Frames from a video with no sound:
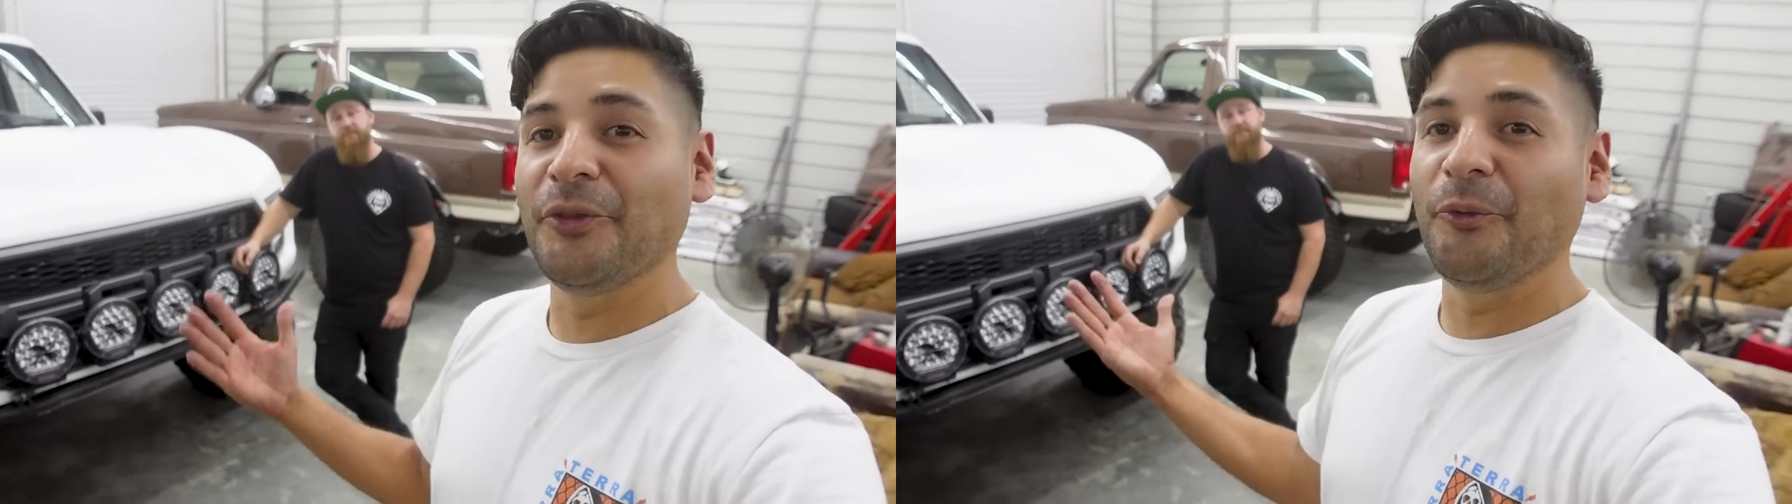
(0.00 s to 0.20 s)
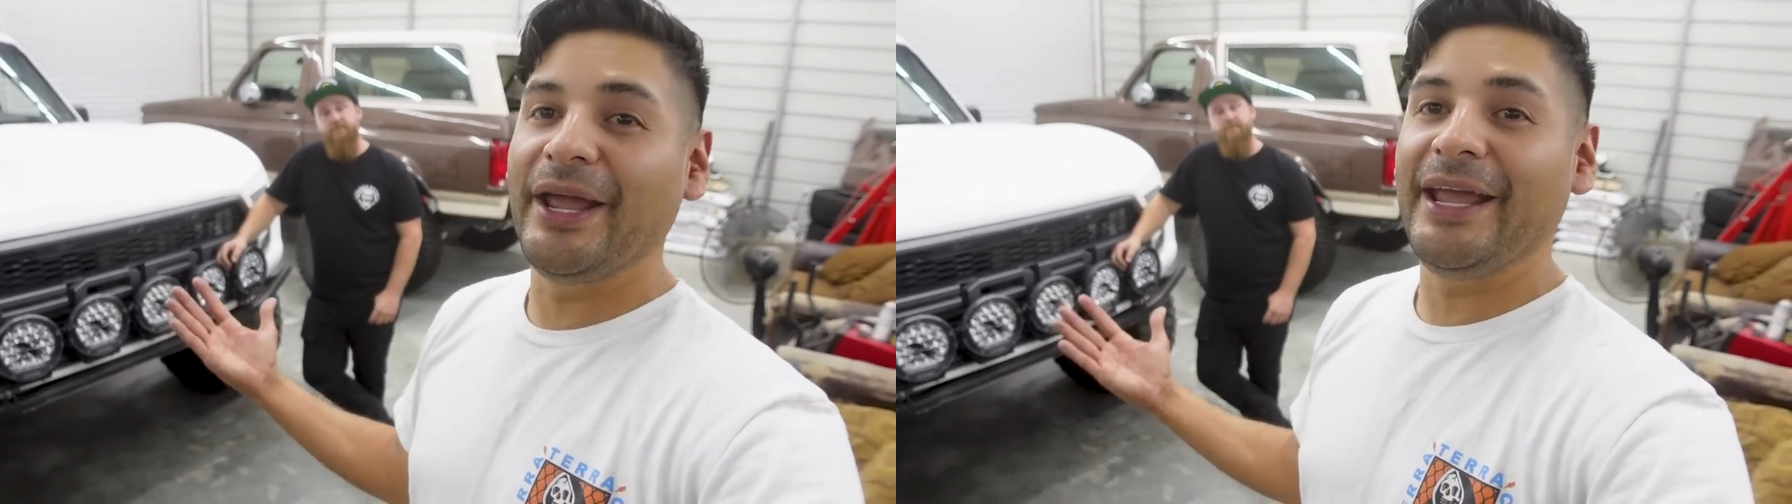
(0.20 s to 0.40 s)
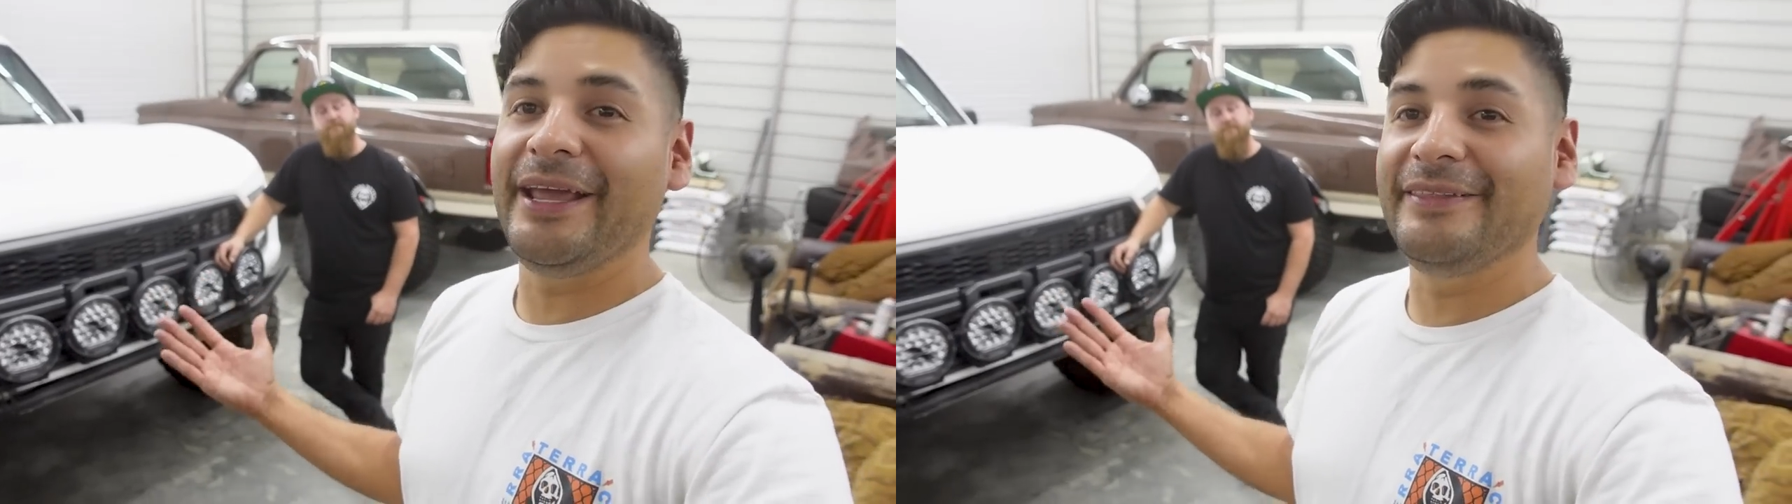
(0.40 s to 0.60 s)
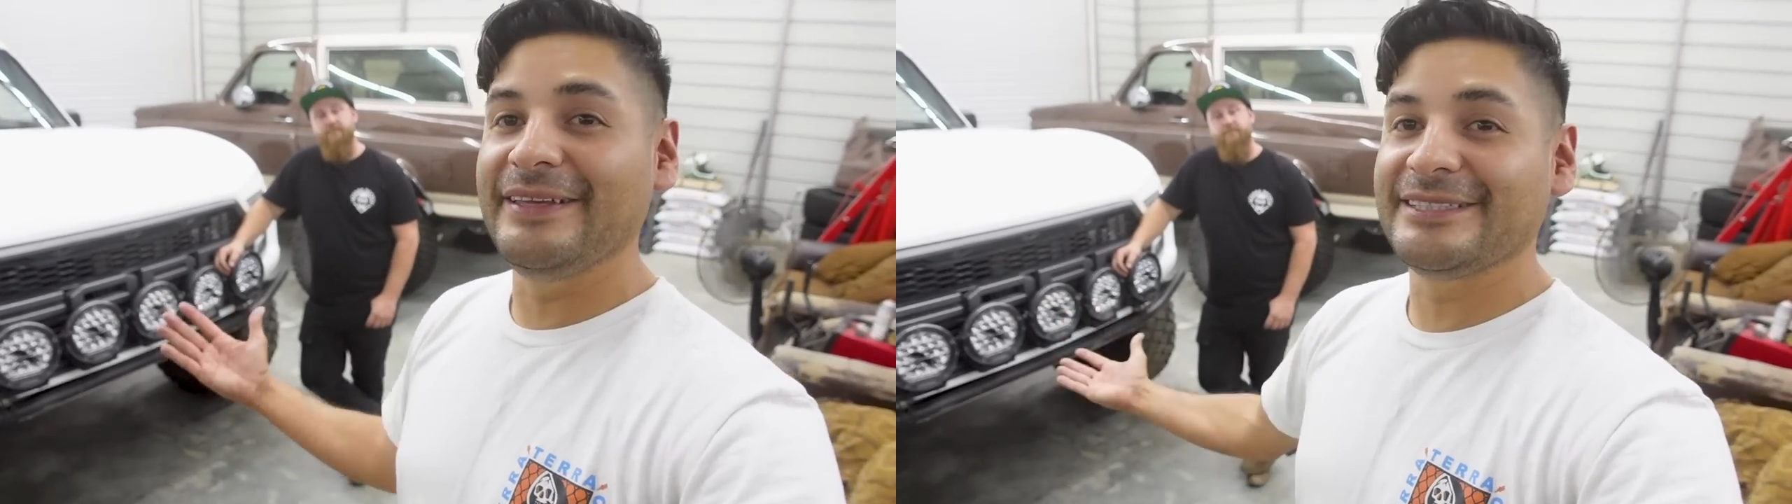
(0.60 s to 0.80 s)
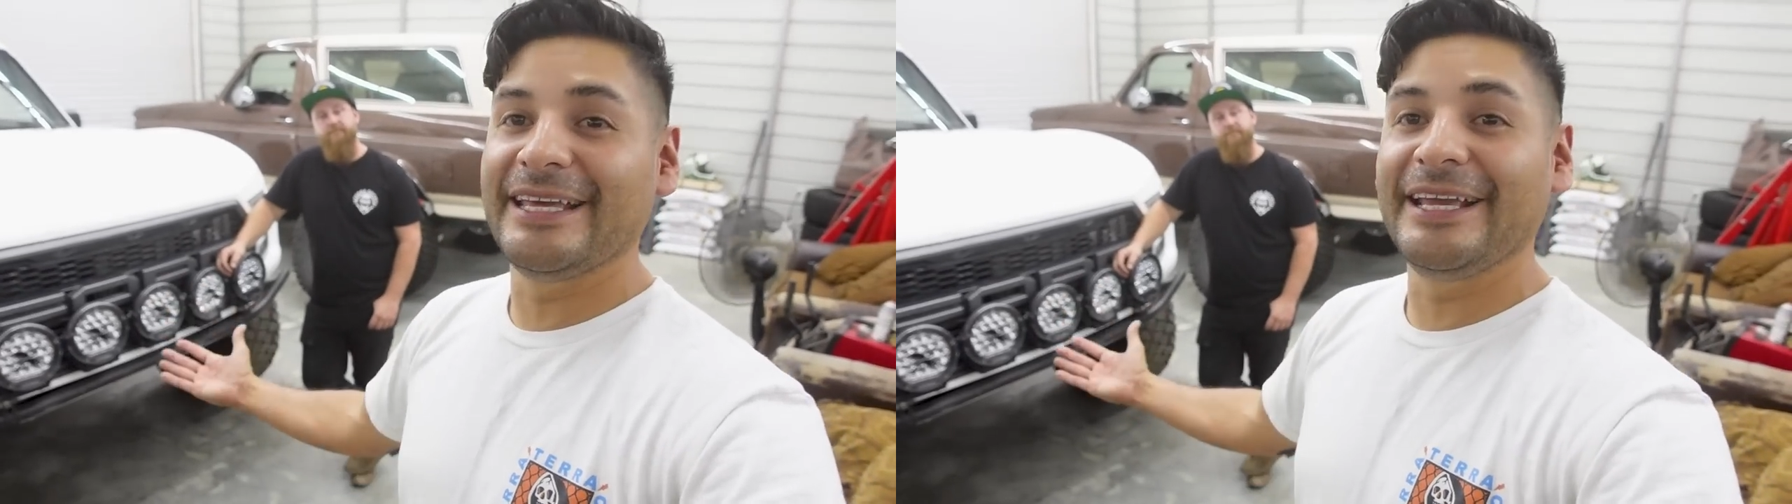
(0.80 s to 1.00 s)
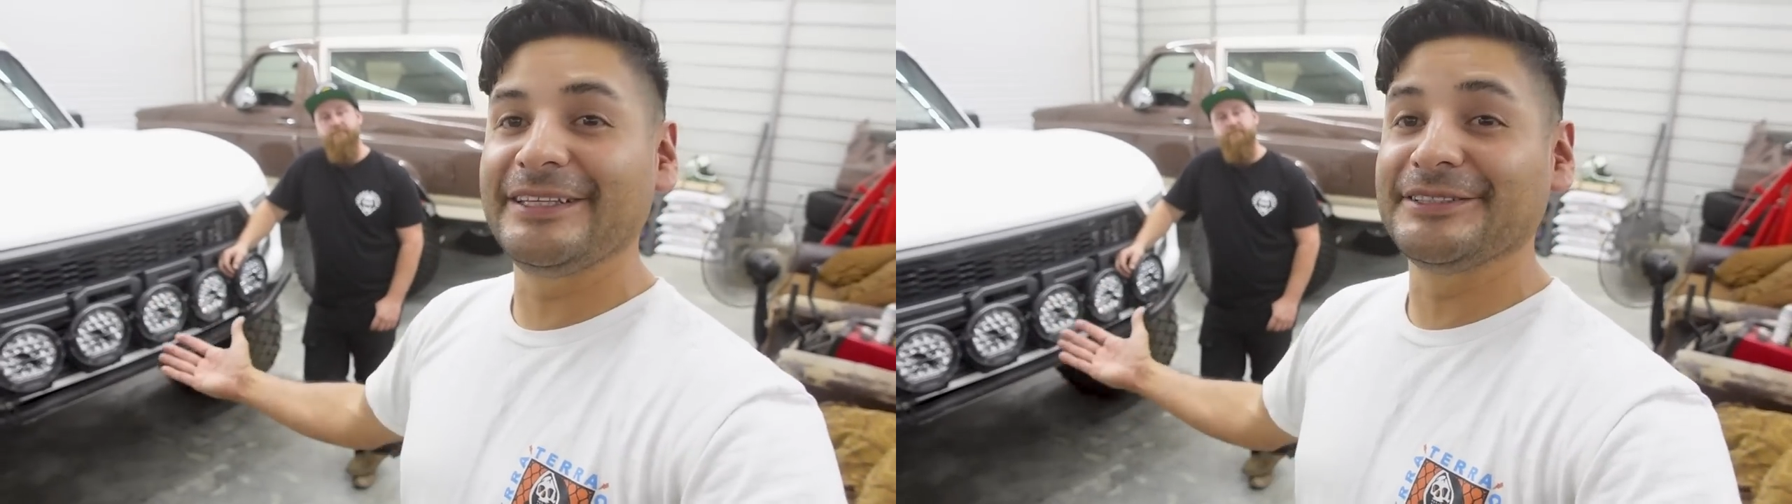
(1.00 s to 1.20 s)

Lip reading: the way these things